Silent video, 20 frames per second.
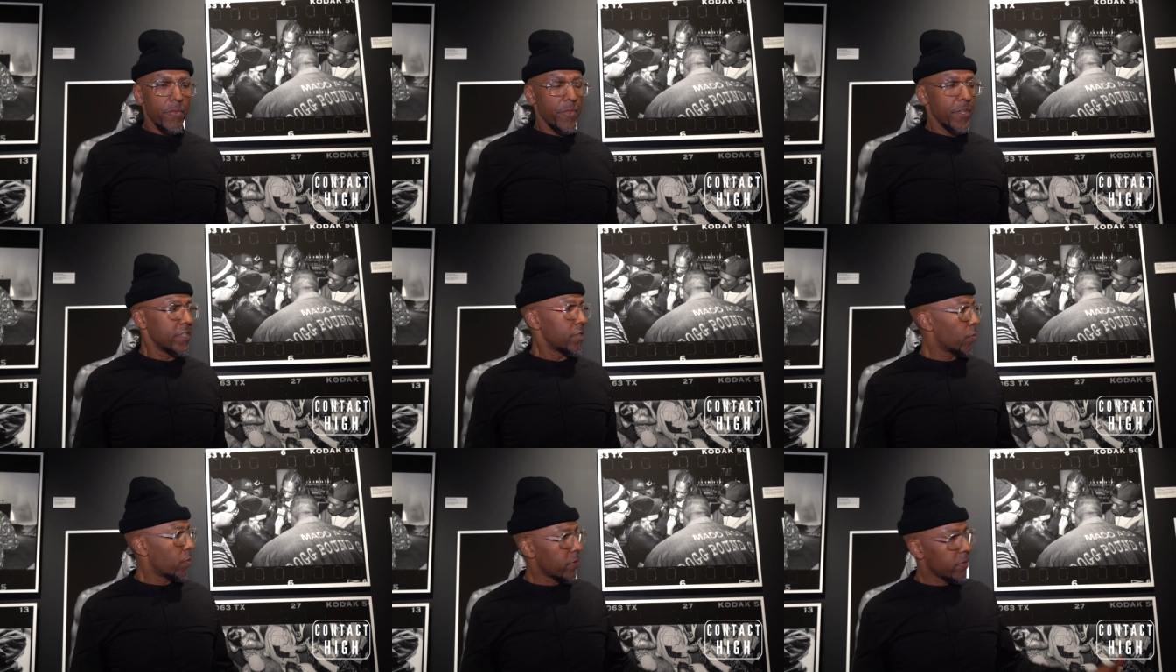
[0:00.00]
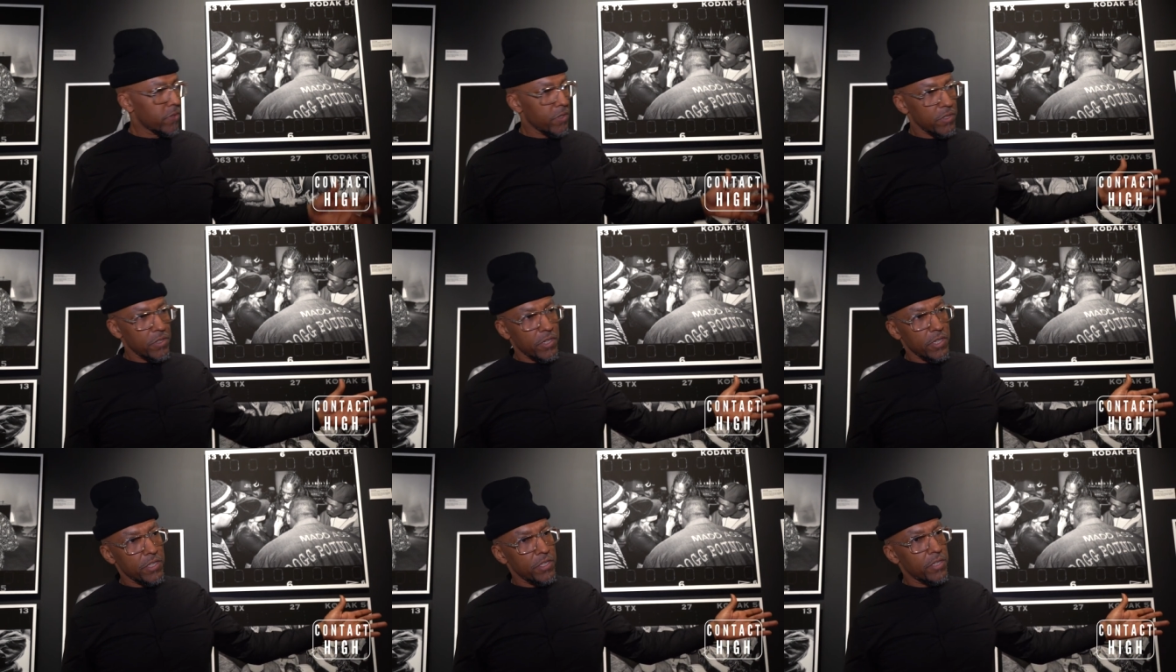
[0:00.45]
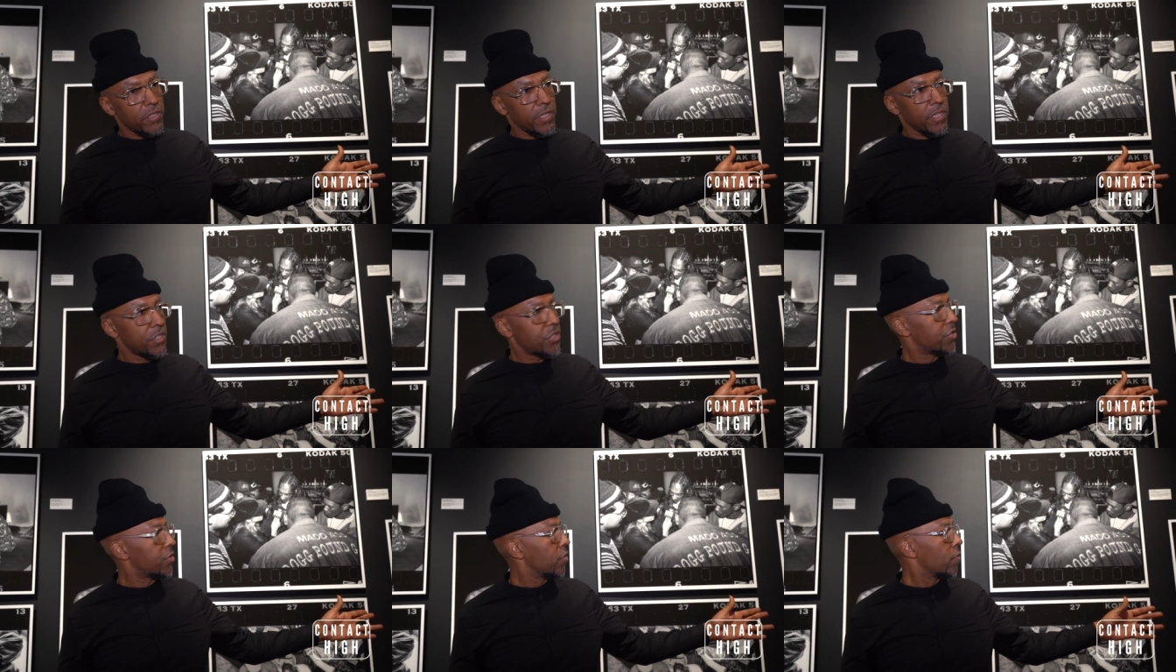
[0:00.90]

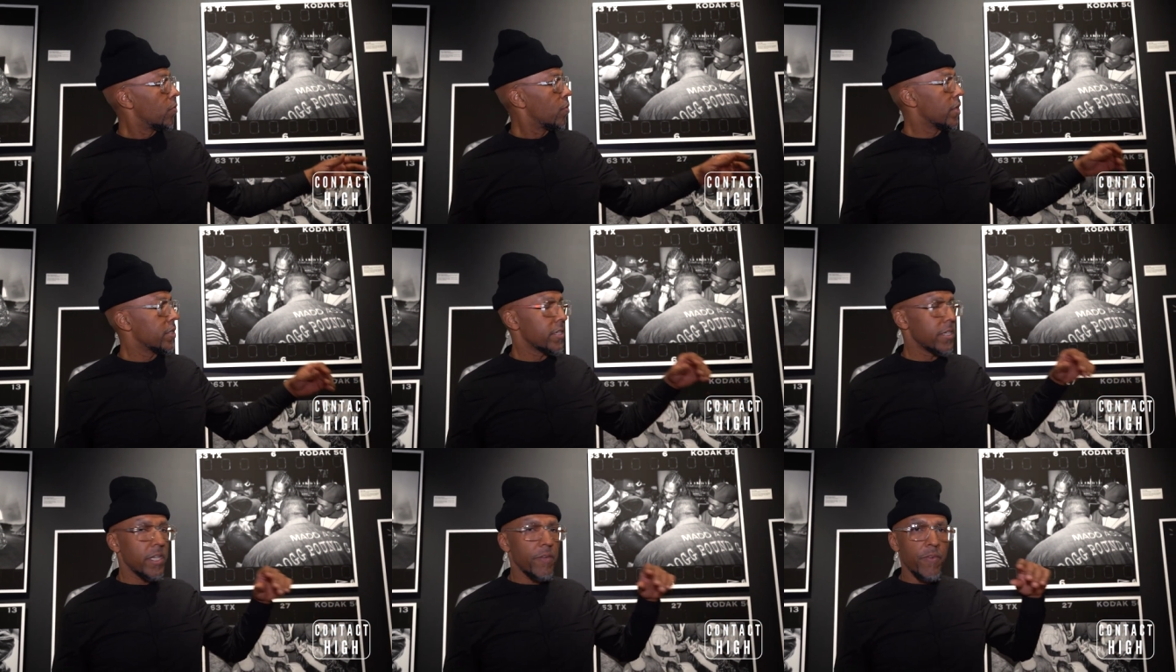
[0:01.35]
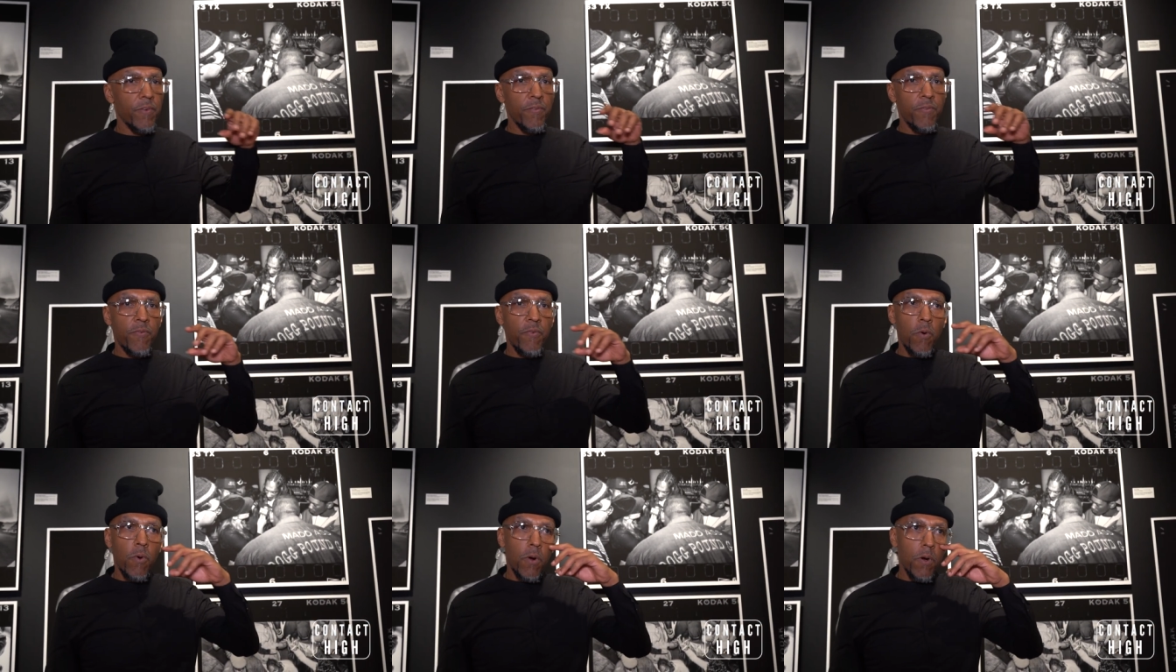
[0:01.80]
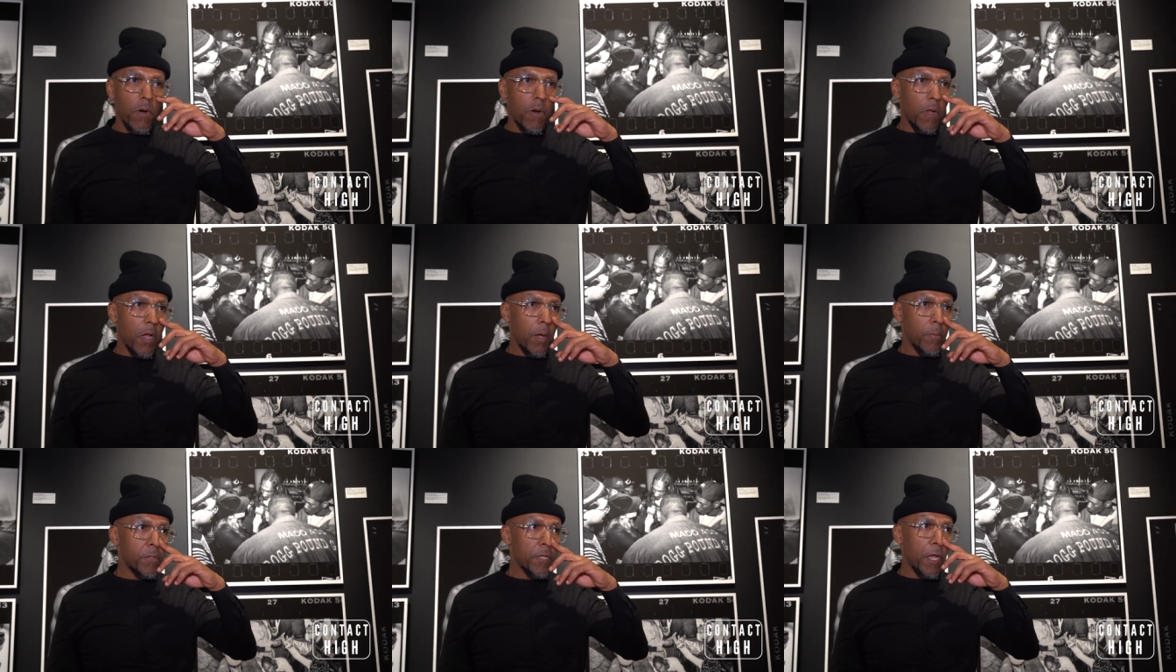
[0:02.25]
this shoot wasn't even
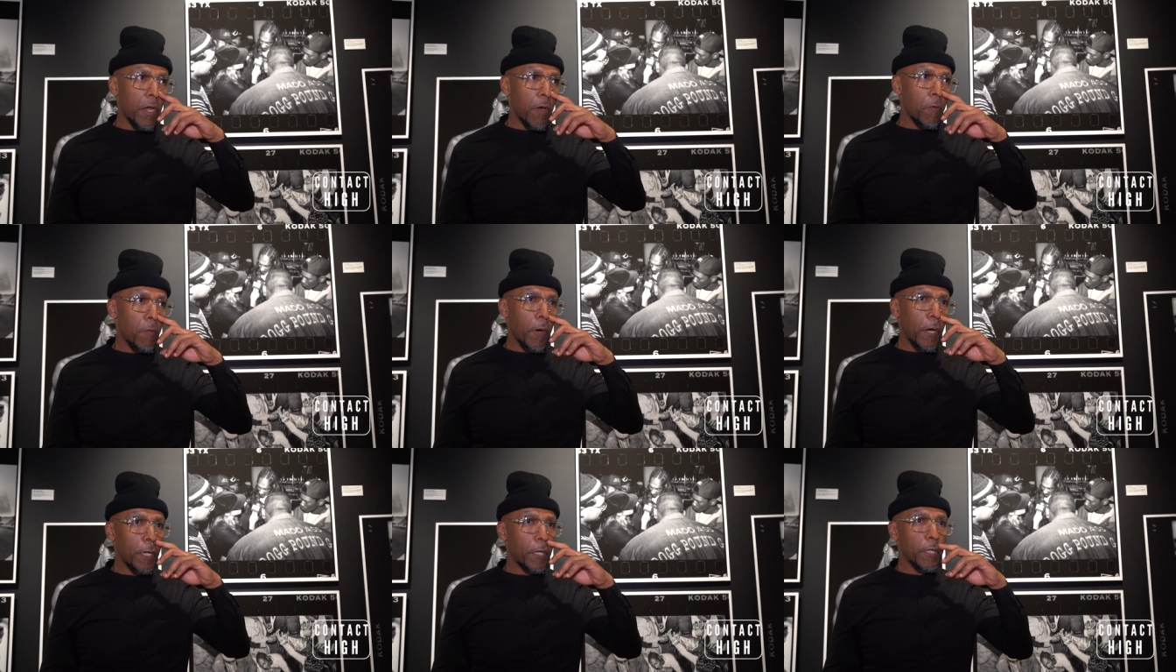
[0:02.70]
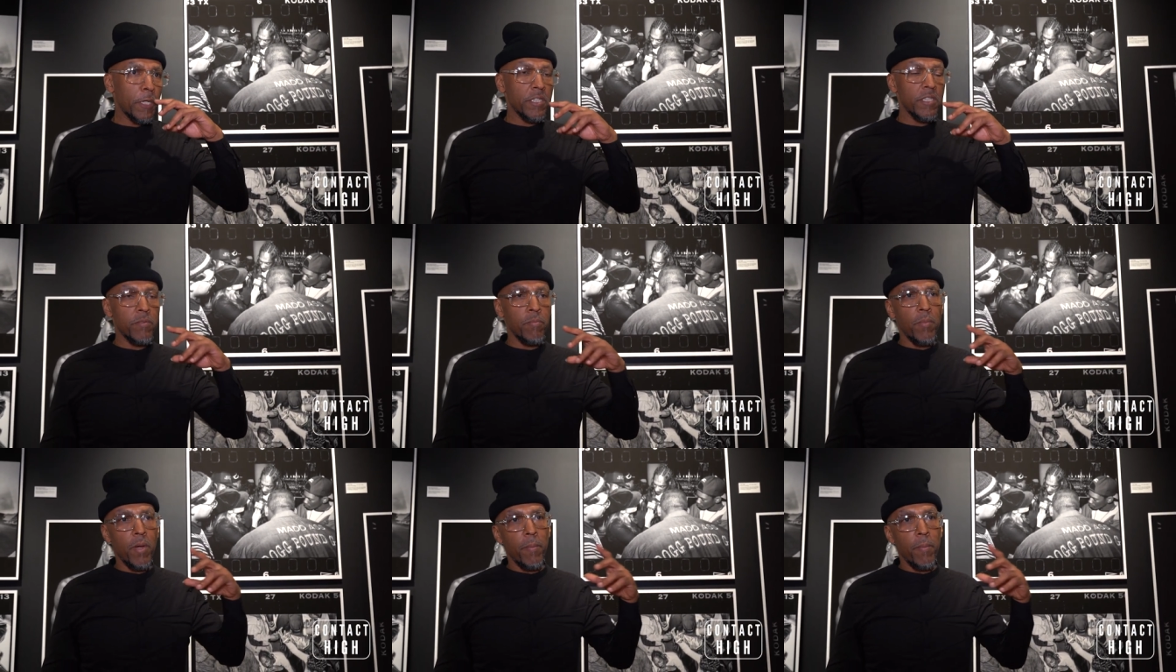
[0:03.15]
for Uptown Records.